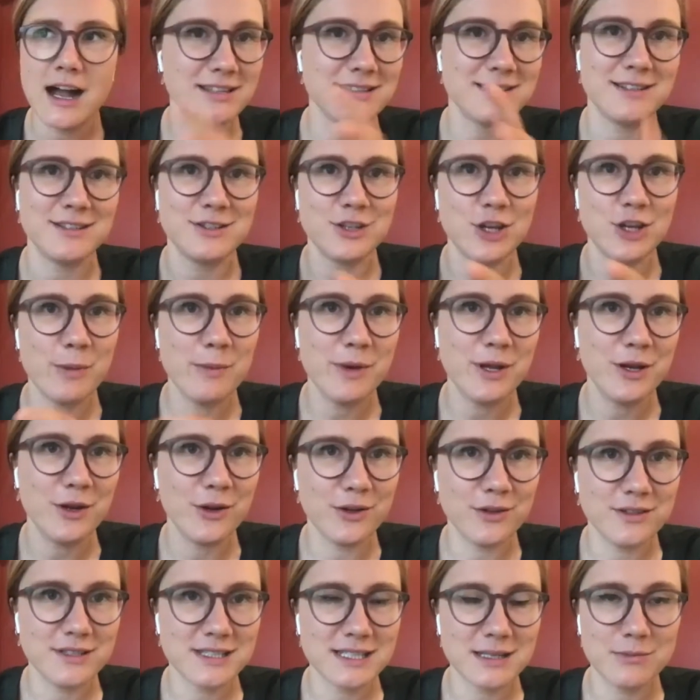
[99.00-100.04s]
is determined
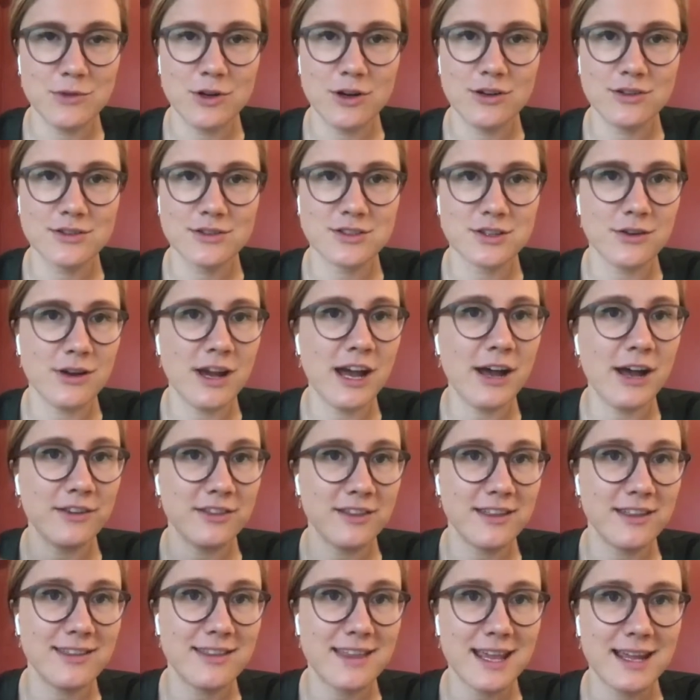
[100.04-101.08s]
on some not so
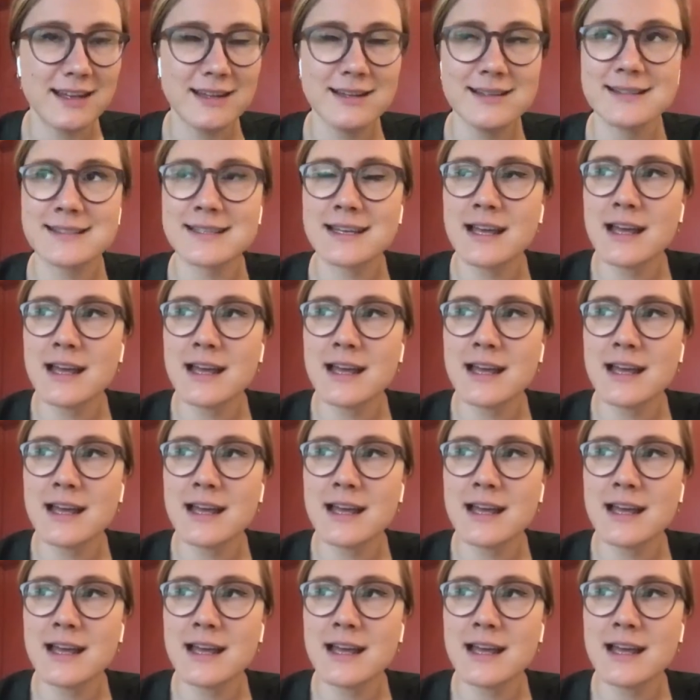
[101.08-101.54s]
healthy things.